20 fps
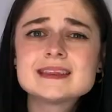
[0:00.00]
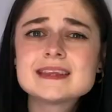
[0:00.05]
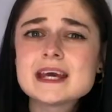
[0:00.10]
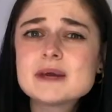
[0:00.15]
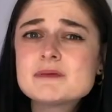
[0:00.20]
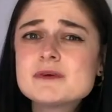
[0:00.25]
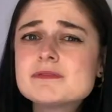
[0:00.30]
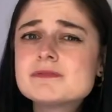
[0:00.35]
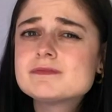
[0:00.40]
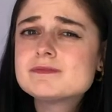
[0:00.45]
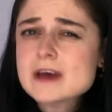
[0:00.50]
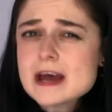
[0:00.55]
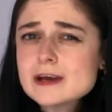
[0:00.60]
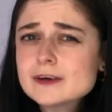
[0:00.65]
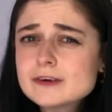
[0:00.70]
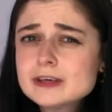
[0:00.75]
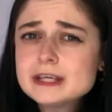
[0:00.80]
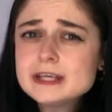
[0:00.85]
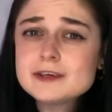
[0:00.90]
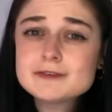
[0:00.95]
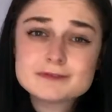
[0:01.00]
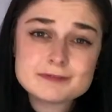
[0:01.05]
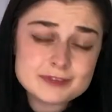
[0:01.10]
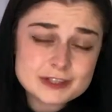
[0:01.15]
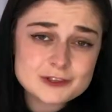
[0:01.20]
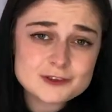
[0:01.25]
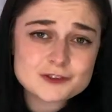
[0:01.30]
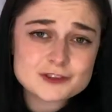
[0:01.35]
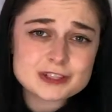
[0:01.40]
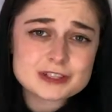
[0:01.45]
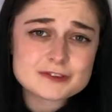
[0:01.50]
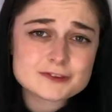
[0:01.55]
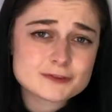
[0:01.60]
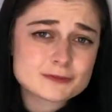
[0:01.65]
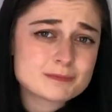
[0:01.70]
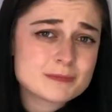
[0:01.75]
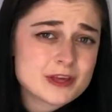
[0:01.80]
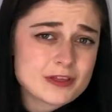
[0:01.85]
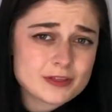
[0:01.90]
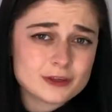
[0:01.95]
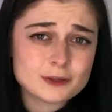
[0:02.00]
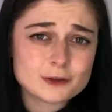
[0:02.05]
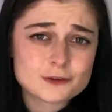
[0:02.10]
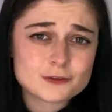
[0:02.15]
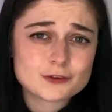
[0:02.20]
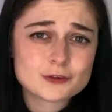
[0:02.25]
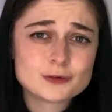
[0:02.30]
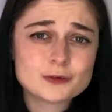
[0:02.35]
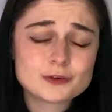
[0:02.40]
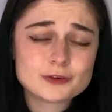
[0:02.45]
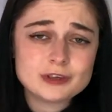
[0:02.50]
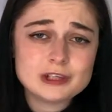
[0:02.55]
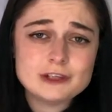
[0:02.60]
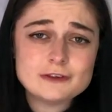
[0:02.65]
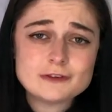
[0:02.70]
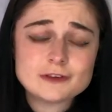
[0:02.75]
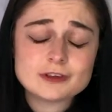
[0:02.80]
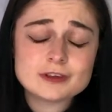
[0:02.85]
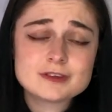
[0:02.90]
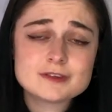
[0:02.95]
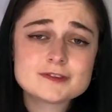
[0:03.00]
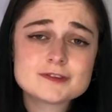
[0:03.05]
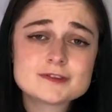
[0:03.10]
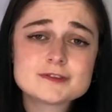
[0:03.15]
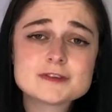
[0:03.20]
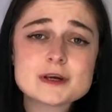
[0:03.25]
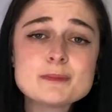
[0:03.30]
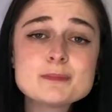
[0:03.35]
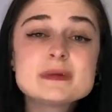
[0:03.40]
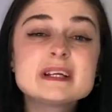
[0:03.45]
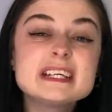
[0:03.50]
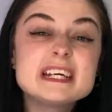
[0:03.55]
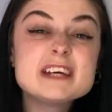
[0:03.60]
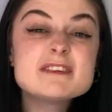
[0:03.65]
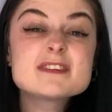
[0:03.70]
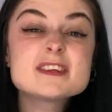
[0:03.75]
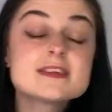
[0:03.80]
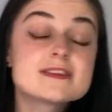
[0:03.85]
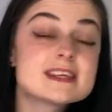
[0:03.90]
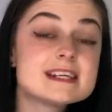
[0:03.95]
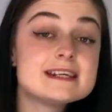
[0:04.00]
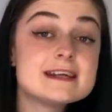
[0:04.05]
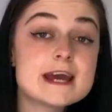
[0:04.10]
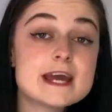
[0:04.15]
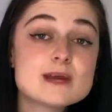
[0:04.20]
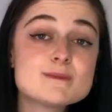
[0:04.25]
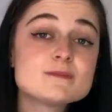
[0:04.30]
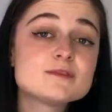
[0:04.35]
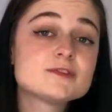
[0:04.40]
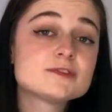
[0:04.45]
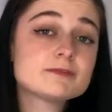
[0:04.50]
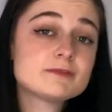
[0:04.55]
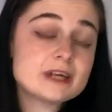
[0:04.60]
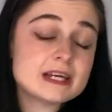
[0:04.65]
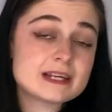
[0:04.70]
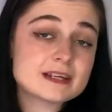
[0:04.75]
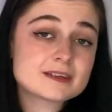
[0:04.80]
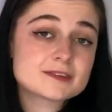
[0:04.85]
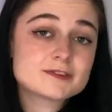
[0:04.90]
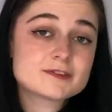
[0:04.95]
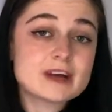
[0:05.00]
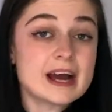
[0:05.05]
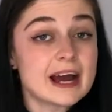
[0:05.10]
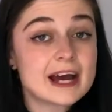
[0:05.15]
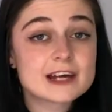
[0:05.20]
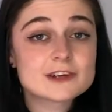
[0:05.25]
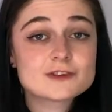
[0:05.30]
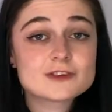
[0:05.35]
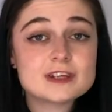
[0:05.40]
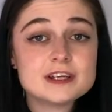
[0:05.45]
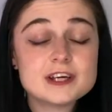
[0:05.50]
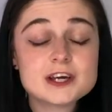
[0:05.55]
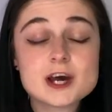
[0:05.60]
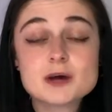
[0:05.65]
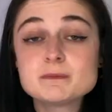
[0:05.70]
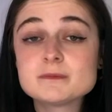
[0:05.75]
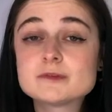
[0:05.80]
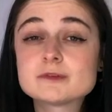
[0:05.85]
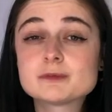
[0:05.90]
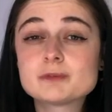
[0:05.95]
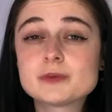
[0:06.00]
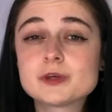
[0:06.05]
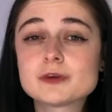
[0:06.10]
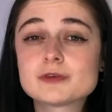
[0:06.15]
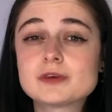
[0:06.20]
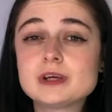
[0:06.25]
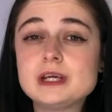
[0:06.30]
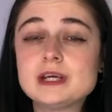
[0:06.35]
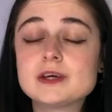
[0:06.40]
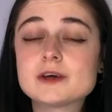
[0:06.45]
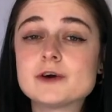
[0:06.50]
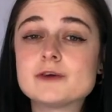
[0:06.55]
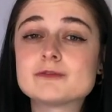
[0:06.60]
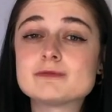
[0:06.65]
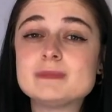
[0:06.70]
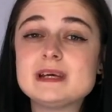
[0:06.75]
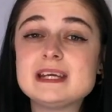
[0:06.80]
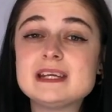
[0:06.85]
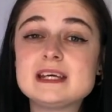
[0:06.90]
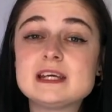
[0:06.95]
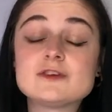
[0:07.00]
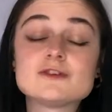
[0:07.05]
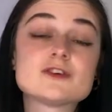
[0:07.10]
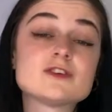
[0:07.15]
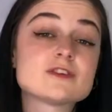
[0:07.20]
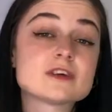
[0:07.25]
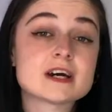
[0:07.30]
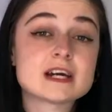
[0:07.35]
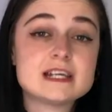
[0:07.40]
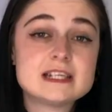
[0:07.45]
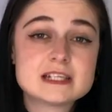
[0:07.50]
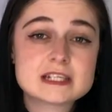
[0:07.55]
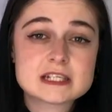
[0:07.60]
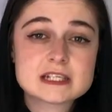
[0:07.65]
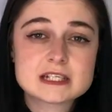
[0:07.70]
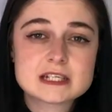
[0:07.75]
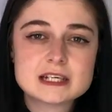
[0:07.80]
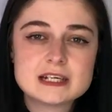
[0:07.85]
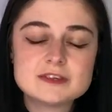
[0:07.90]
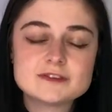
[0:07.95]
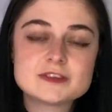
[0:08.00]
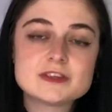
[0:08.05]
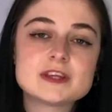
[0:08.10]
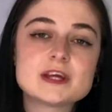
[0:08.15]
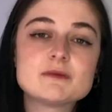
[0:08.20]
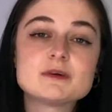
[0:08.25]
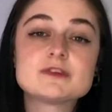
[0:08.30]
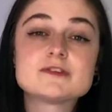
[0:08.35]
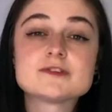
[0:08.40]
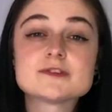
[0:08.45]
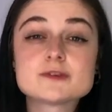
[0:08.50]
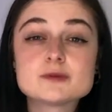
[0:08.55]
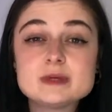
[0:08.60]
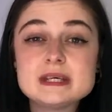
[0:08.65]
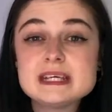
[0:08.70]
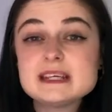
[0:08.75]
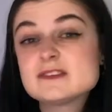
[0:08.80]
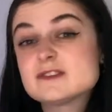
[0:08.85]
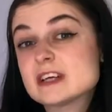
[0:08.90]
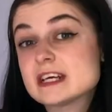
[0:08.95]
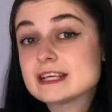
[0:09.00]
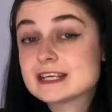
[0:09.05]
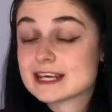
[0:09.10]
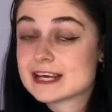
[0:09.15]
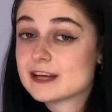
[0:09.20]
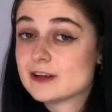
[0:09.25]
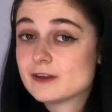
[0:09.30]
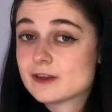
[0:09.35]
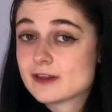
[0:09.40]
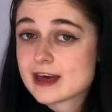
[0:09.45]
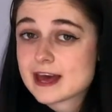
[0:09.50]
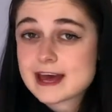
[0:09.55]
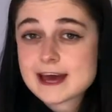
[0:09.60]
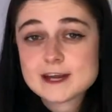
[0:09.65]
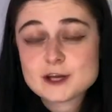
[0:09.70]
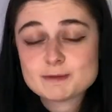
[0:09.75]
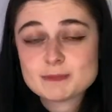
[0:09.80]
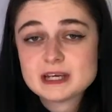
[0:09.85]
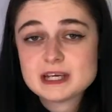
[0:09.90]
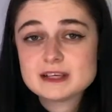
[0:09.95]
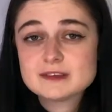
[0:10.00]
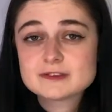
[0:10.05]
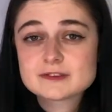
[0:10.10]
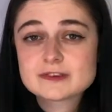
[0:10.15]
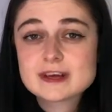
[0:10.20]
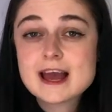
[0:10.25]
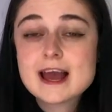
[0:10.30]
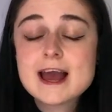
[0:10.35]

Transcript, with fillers: They were very vicious mythological creatures. Some believe that the name Sphinx actually comes from the Greek of meaning to tighten, as in they would squeeze and kill their enemies.